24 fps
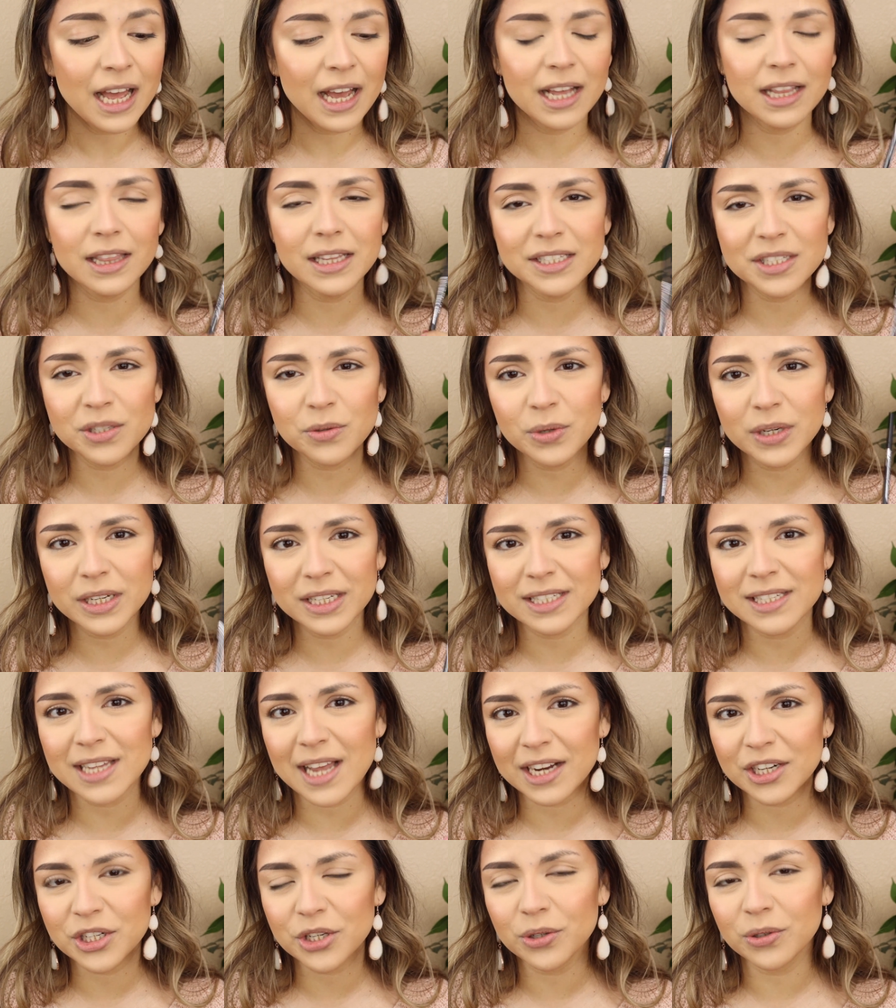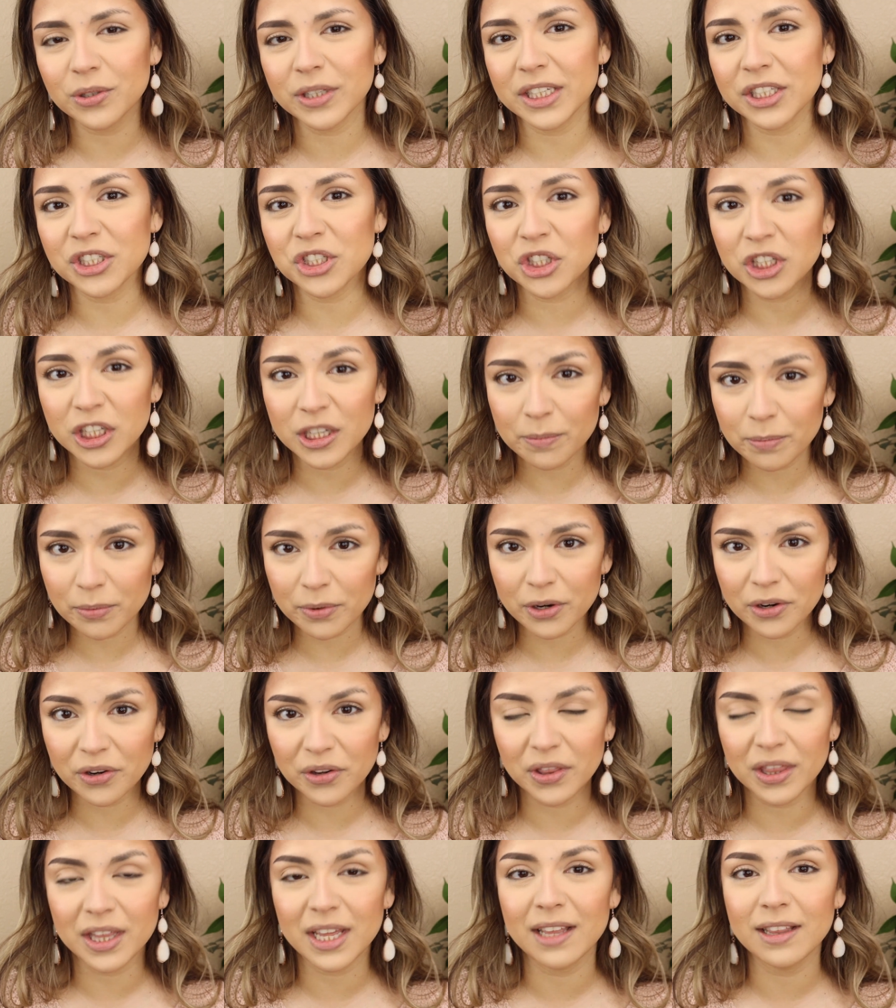And this one is actually
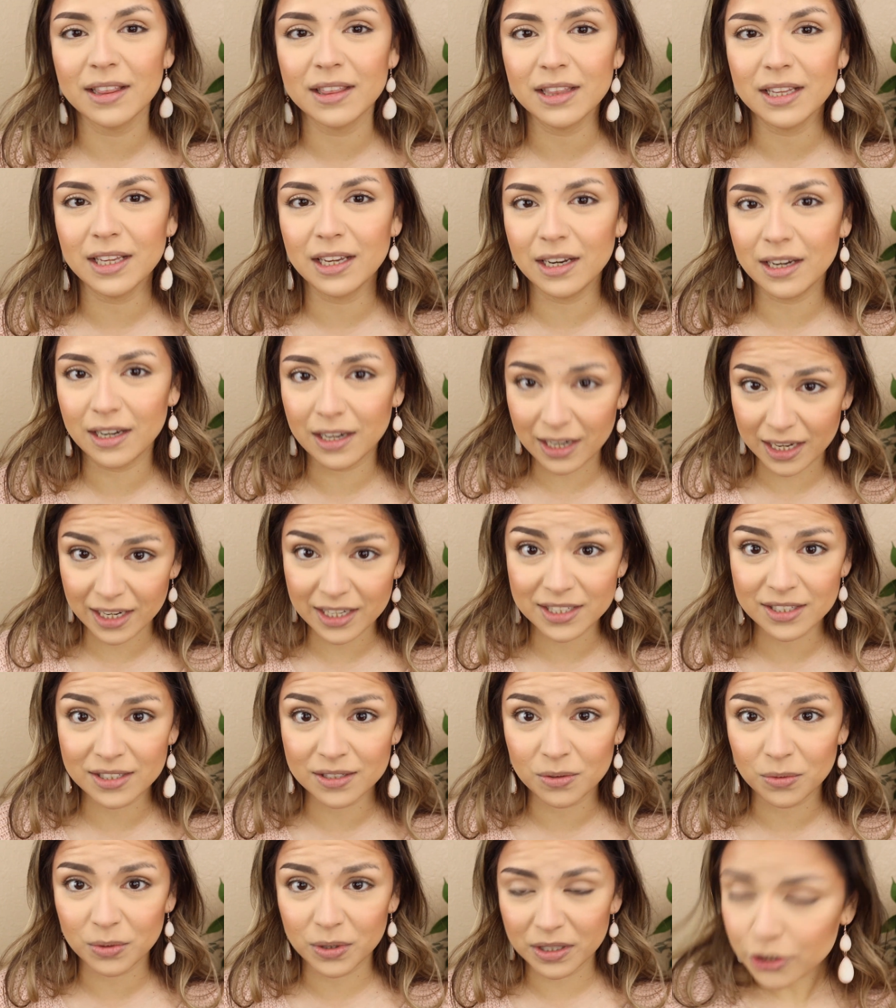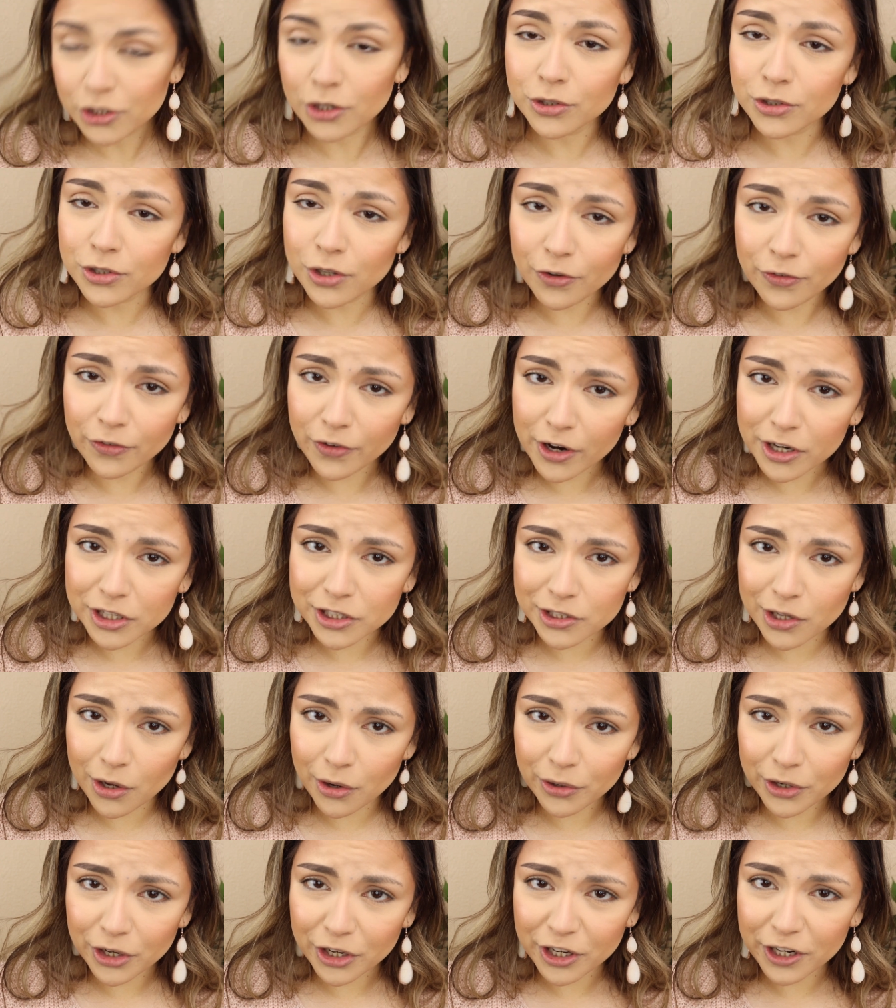cheaper than the NYX one. So, so far
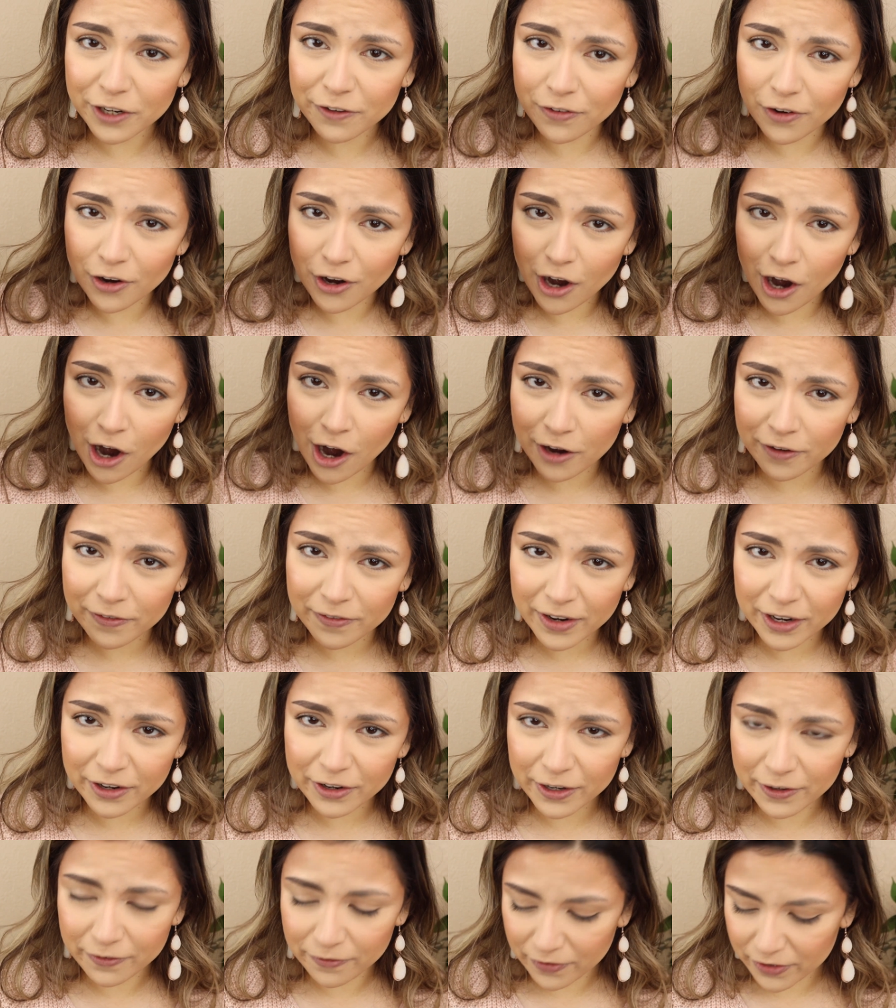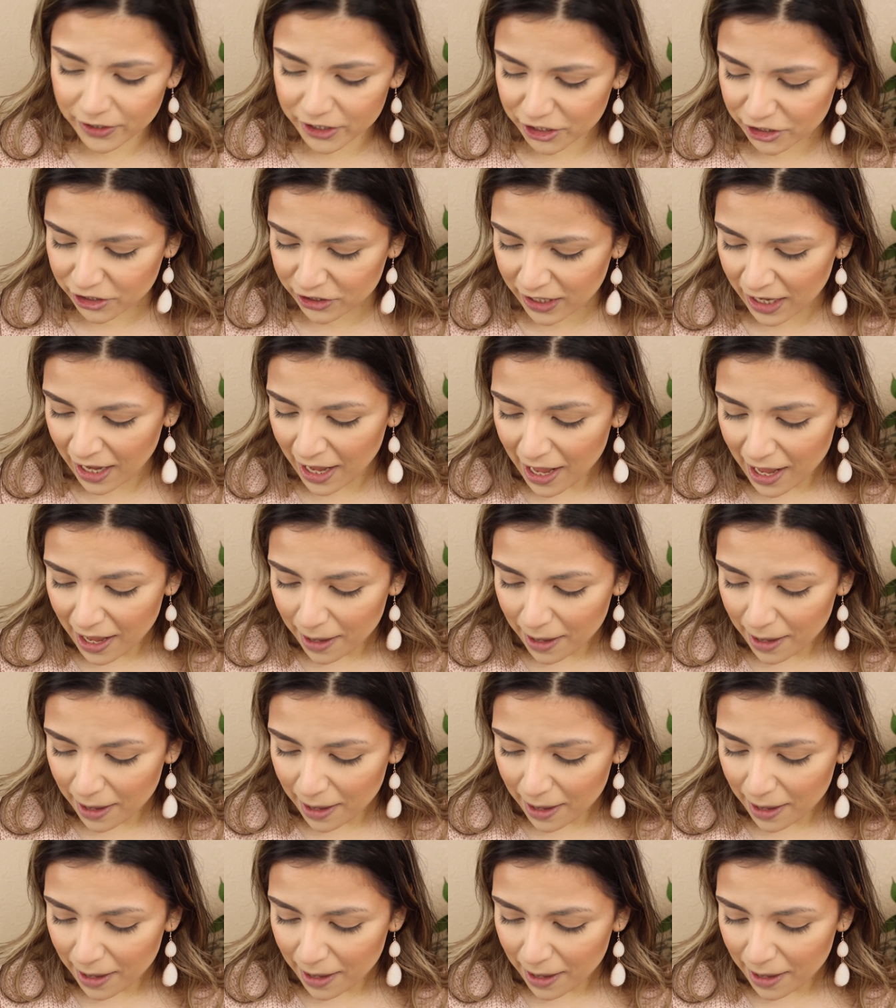so good for our very first